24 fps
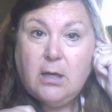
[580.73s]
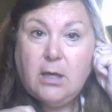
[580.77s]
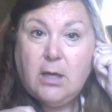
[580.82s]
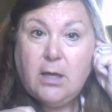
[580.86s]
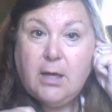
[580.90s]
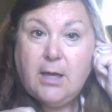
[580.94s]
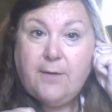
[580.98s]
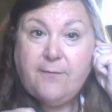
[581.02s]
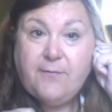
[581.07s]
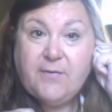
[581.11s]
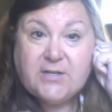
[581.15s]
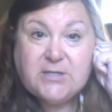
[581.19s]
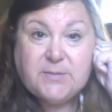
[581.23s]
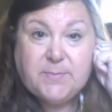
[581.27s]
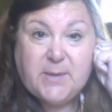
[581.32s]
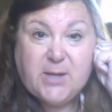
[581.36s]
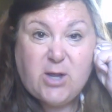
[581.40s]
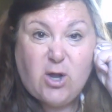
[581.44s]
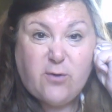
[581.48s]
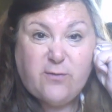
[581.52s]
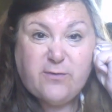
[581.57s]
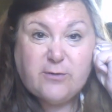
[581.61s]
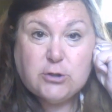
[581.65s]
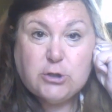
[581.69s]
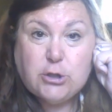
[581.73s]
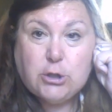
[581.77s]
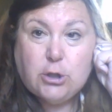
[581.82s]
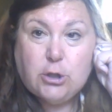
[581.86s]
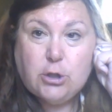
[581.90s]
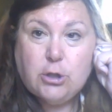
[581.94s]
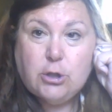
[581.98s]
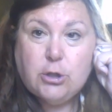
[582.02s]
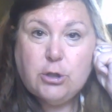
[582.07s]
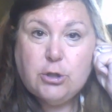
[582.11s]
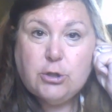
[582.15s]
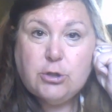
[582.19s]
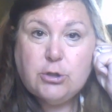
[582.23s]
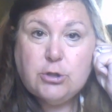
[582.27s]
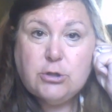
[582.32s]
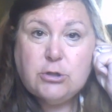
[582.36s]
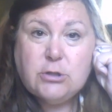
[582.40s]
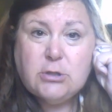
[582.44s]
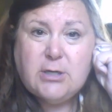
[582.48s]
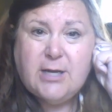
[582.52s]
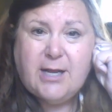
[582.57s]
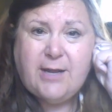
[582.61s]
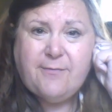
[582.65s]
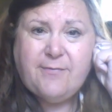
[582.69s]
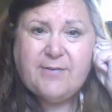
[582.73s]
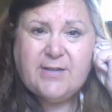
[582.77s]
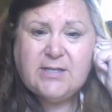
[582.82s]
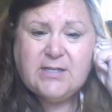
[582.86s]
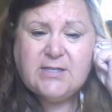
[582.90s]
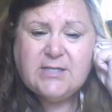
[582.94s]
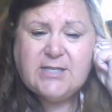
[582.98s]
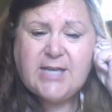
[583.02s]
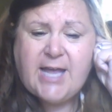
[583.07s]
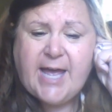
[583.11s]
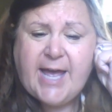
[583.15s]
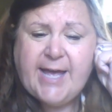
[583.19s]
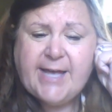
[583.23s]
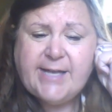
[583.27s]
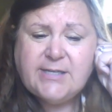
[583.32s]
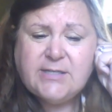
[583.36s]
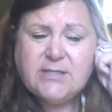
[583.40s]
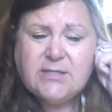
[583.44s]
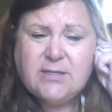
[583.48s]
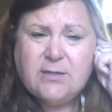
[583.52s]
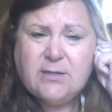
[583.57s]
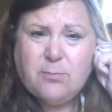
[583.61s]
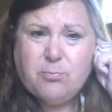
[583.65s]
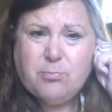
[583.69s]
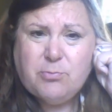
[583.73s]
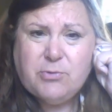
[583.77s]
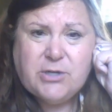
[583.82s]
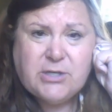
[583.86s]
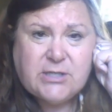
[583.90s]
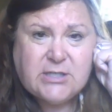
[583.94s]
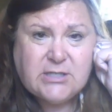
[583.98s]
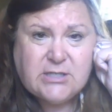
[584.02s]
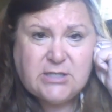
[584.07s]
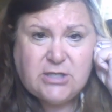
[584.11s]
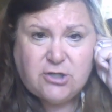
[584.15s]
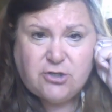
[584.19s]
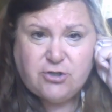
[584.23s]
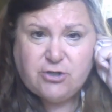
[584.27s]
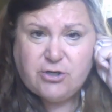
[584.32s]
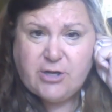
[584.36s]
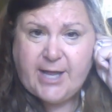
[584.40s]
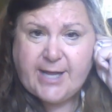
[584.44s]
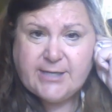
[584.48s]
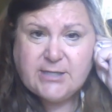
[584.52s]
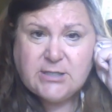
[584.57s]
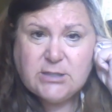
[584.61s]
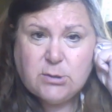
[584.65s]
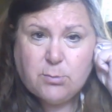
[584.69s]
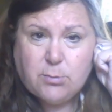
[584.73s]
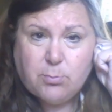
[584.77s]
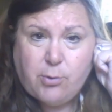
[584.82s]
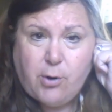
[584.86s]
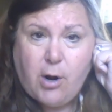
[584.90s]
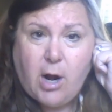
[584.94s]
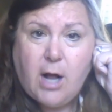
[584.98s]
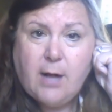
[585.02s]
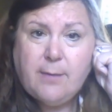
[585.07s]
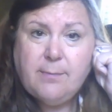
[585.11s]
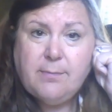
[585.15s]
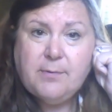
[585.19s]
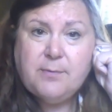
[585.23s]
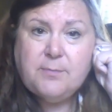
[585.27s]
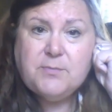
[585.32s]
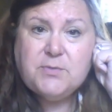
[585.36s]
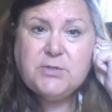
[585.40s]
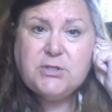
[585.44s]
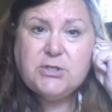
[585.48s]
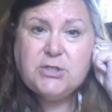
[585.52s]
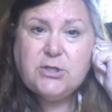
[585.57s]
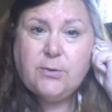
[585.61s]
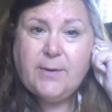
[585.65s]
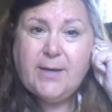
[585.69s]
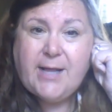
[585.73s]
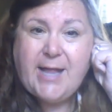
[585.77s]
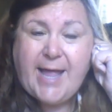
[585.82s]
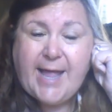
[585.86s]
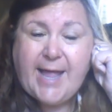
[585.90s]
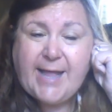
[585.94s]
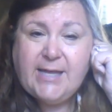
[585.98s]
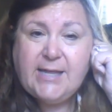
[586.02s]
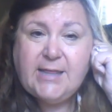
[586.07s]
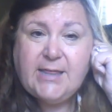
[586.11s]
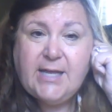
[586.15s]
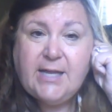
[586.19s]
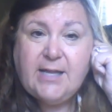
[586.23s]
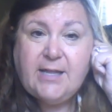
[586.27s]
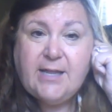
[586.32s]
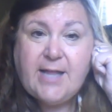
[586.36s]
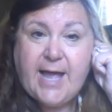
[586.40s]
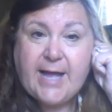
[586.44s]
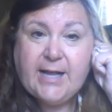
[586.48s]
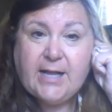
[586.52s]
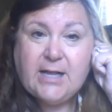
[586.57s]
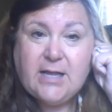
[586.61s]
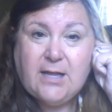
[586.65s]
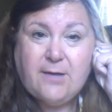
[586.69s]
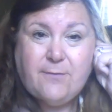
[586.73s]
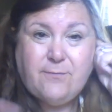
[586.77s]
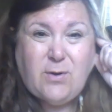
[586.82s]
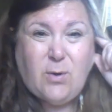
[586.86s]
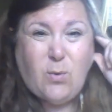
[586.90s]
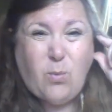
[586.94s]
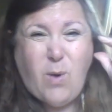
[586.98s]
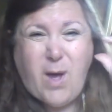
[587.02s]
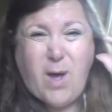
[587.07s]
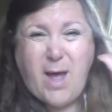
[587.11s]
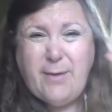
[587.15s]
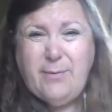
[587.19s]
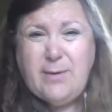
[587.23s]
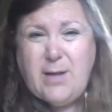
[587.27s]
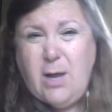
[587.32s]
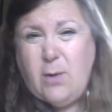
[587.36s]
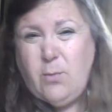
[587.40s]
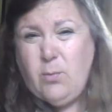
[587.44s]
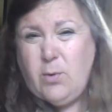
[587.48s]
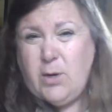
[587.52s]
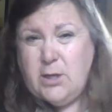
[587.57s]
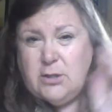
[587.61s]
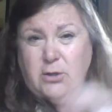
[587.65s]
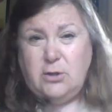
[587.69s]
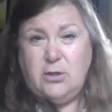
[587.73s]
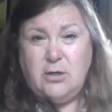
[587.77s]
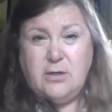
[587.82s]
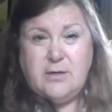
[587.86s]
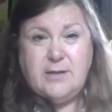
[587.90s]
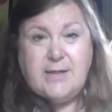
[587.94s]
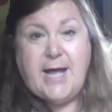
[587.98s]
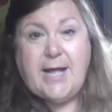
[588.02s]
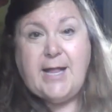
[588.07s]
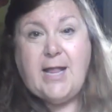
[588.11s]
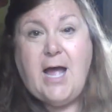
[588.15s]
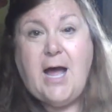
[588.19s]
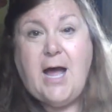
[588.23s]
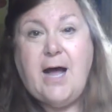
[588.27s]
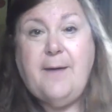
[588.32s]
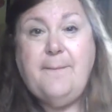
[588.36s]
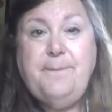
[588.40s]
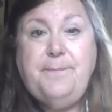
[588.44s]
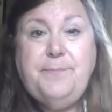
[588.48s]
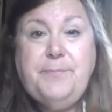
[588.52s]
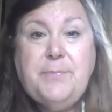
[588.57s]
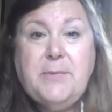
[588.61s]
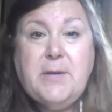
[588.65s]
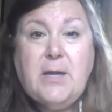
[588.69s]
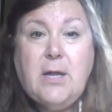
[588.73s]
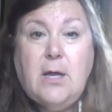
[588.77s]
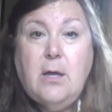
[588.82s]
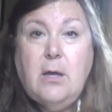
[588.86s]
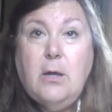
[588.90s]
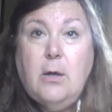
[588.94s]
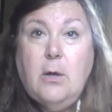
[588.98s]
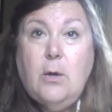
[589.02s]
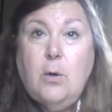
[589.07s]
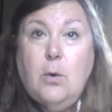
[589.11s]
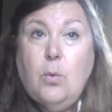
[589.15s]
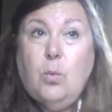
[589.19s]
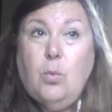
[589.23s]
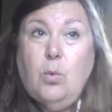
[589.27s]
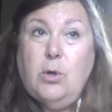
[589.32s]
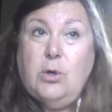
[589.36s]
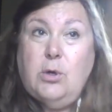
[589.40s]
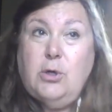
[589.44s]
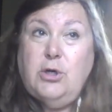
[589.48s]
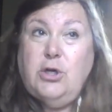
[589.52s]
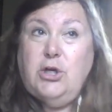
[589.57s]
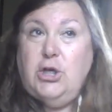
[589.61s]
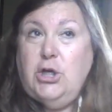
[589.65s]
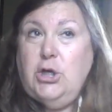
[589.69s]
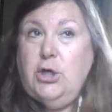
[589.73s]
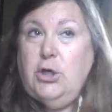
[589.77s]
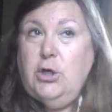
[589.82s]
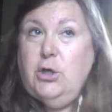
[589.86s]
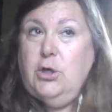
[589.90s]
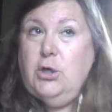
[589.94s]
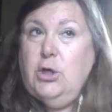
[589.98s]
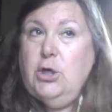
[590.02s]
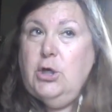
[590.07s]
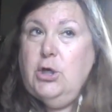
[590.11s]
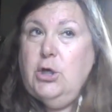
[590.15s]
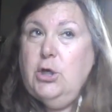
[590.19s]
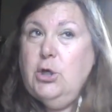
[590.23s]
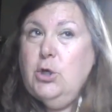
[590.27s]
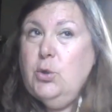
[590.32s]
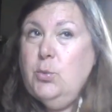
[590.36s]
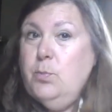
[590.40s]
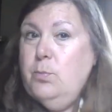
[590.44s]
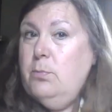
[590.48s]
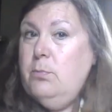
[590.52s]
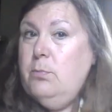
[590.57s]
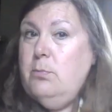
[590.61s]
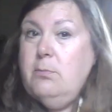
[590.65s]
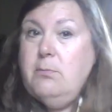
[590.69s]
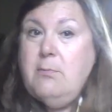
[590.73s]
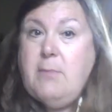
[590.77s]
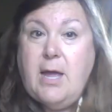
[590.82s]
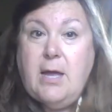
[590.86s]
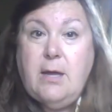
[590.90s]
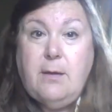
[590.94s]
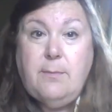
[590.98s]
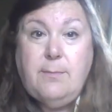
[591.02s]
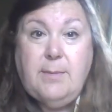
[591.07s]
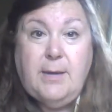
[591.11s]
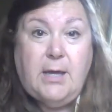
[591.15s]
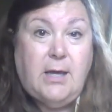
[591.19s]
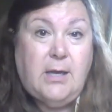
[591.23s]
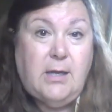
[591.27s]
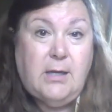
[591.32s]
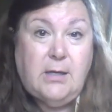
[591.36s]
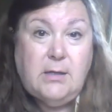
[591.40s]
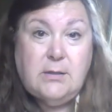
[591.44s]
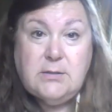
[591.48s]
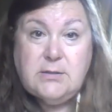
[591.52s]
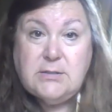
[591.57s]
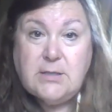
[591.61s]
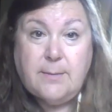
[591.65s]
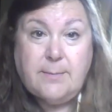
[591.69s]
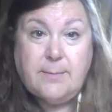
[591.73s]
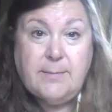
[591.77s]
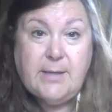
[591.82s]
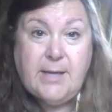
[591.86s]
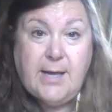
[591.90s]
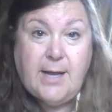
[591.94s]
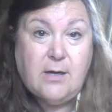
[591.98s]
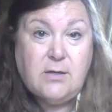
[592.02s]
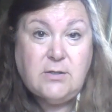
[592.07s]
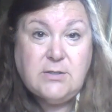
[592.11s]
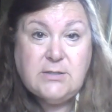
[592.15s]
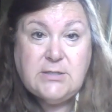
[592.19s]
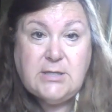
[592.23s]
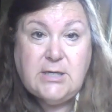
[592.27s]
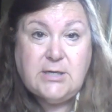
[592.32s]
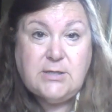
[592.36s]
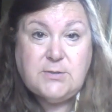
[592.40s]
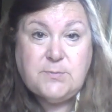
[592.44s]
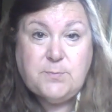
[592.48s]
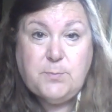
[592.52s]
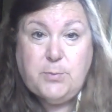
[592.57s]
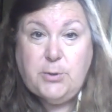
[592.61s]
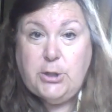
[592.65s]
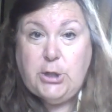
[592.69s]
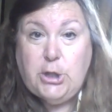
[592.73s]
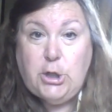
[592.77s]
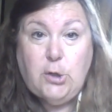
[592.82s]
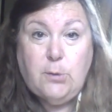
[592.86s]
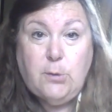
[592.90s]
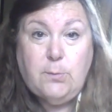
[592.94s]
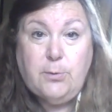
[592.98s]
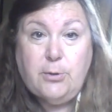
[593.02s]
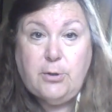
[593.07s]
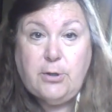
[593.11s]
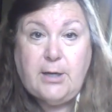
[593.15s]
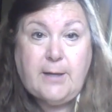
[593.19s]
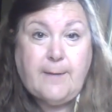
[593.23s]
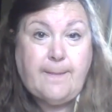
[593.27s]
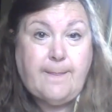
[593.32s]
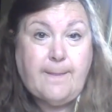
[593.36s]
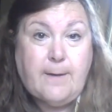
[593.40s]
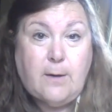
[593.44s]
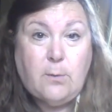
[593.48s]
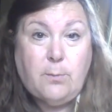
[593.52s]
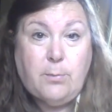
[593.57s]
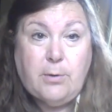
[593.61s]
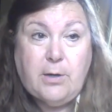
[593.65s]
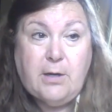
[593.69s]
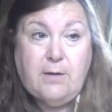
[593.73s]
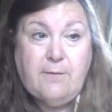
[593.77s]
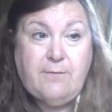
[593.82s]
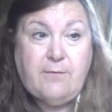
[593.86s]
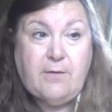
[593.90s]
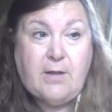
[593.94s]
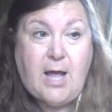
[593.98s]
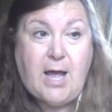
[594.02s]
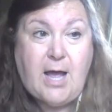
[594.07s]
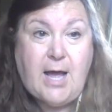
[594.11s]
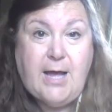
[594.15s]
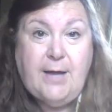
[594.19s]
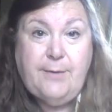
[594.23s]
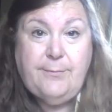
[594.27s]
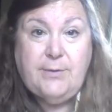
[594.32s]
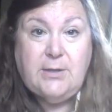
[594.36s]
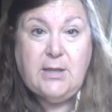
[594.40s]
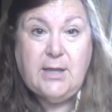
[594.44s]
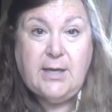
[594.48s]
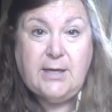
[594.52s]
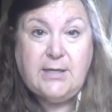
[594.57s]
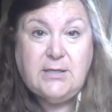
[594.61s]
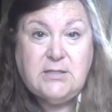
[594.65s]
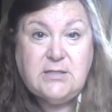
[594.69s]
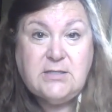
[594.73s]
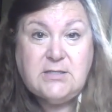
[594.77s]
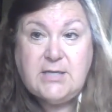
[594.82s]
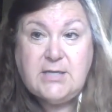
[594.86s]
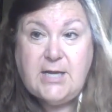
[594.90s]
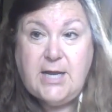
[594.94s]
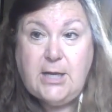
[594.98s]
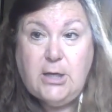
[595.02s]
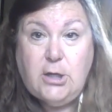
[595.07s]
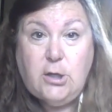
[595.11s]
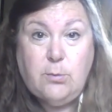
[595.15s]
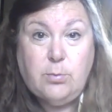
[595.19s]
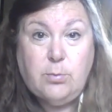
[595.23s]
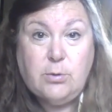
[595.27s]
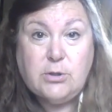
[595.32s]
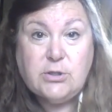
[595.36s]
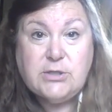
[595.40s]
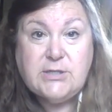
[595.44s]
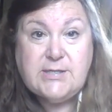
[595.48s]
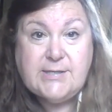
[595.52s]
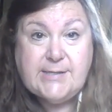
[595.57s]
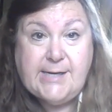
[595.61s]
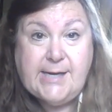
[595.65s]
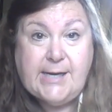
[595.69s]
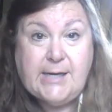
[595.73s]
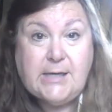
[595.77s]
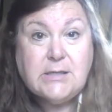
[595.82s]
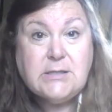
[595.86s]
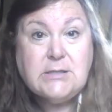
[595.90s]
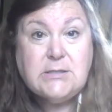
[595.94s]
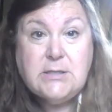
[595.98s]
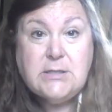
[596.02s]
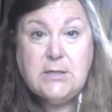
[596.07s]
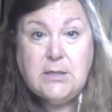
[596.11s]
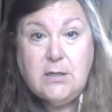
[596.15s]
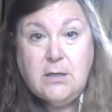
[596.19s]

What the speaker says: If it's been overturned, if it says the decision has some problems to it, anything negative. Now, why would I want to look that up? Well, maybe somebody else has put Hubert in their brief, and I would like to say Hubert stinks.